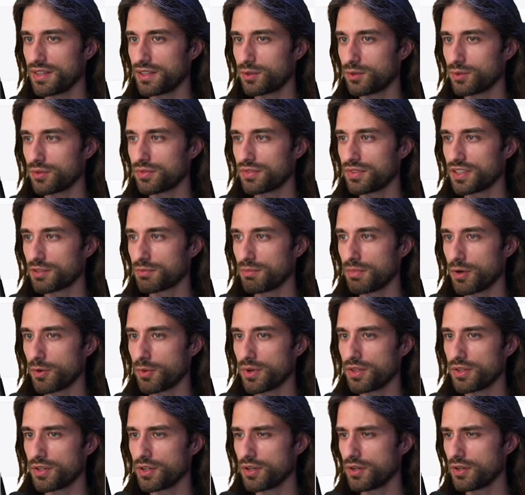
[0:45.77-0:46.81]
to fix my
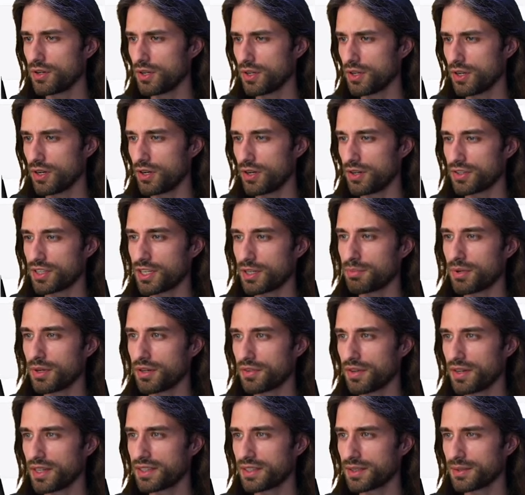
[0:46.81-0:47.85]
window. Okay,
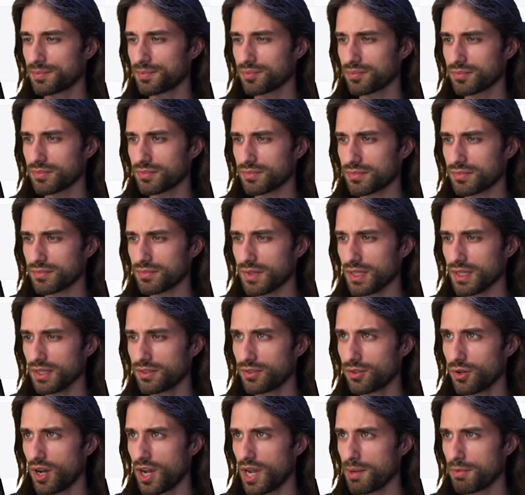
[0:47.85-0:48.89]
perfect.
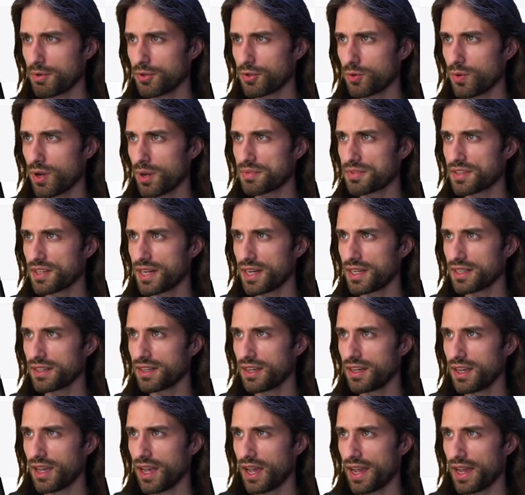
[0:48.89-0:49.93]
So I'm on the website.
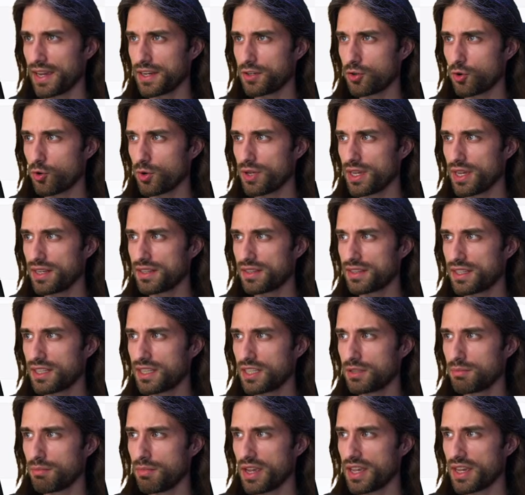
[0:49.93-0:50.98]
I
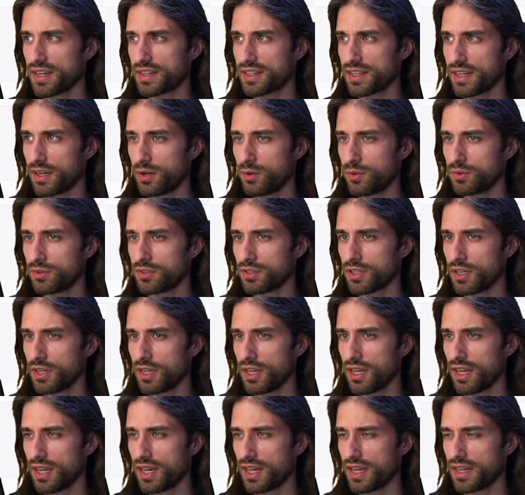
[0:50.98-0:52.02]
created my account
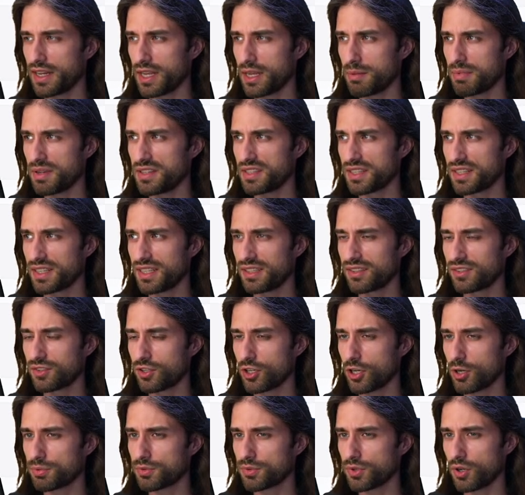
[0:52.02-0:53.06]
and I basically
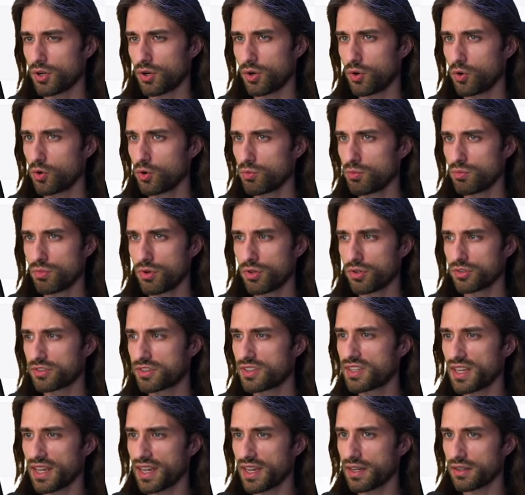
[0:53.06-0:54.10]
stopped almost
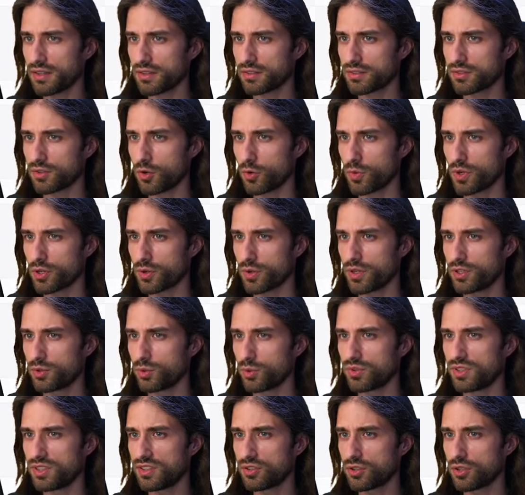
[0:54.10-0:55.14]
there. So we're going to
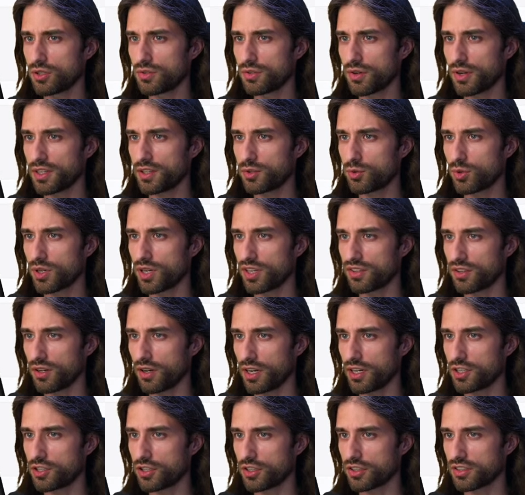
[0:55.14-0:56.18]
discover it together.
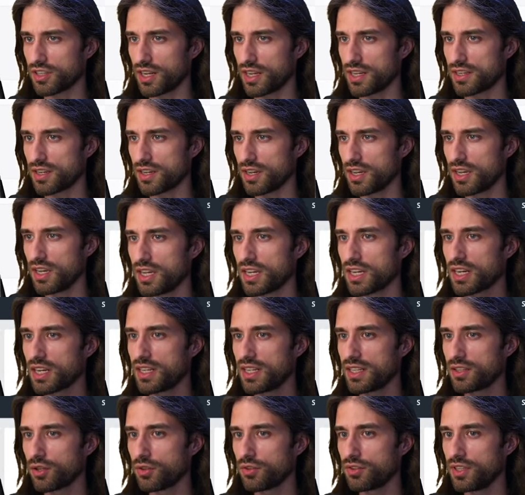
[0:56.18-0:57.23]
I just like
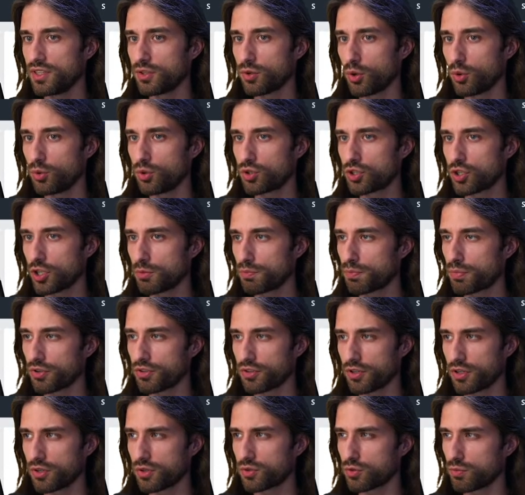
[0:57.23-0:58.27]
clicked on the introduction
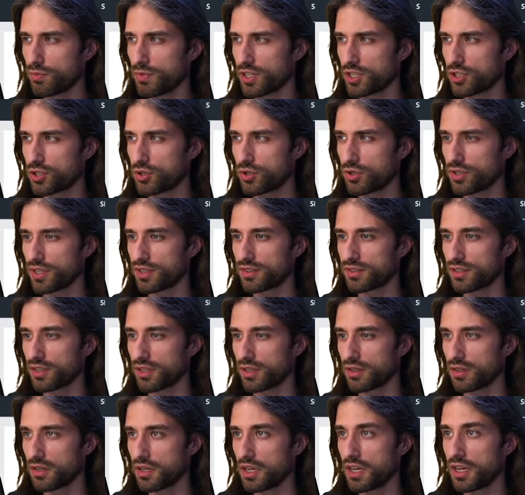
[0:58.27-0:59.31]
puzzle to make sure that